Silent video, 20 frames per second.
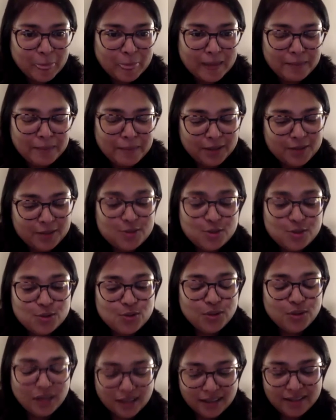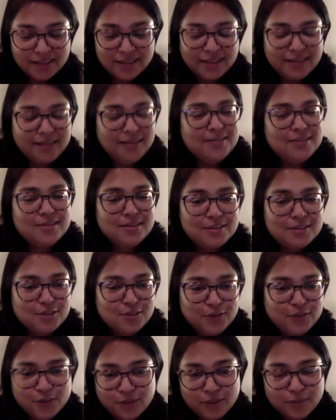because you are taking charge
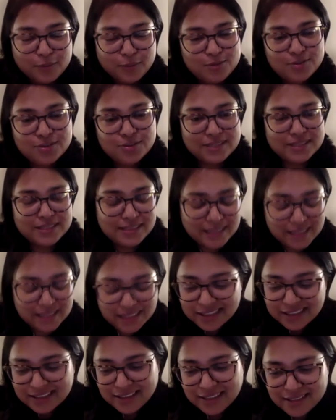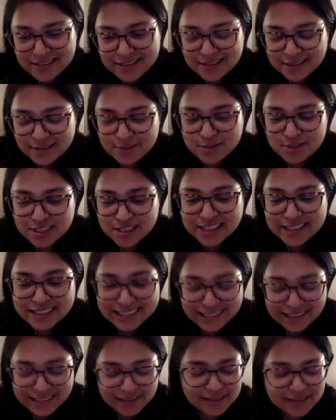of your emotions. That sounds
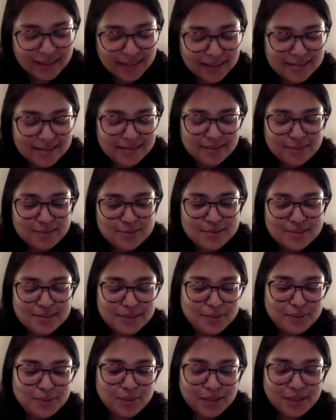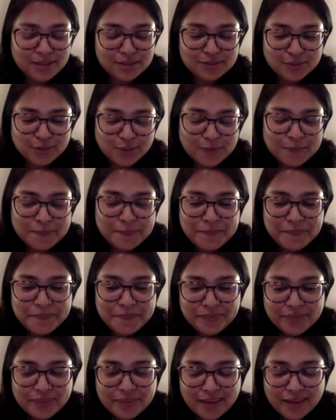great. That sounds wonderful.
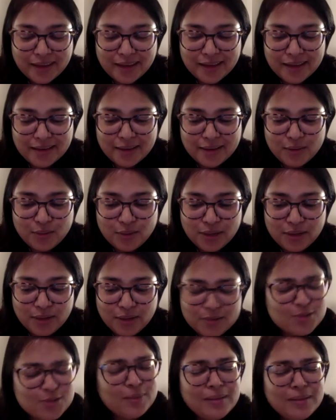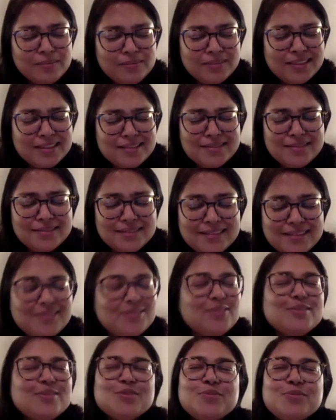Wow. So, ma'am, this
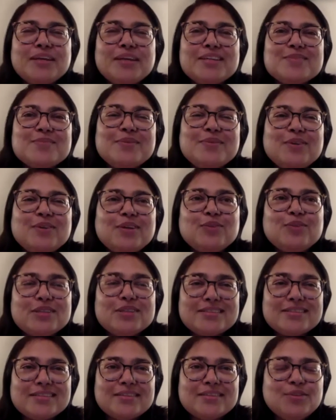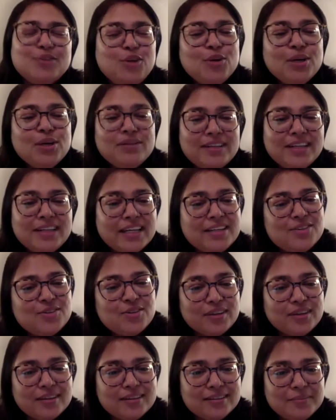also brings me one question. Do you ever get
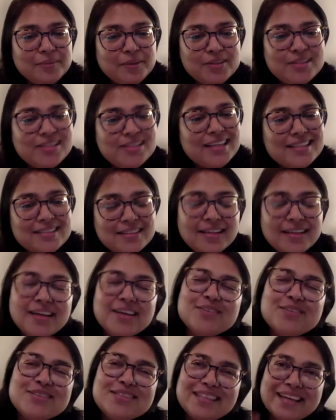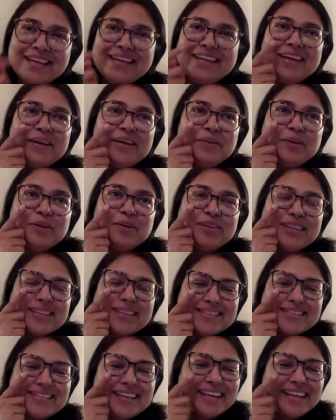triggered? Because yesterday I was thinking about this.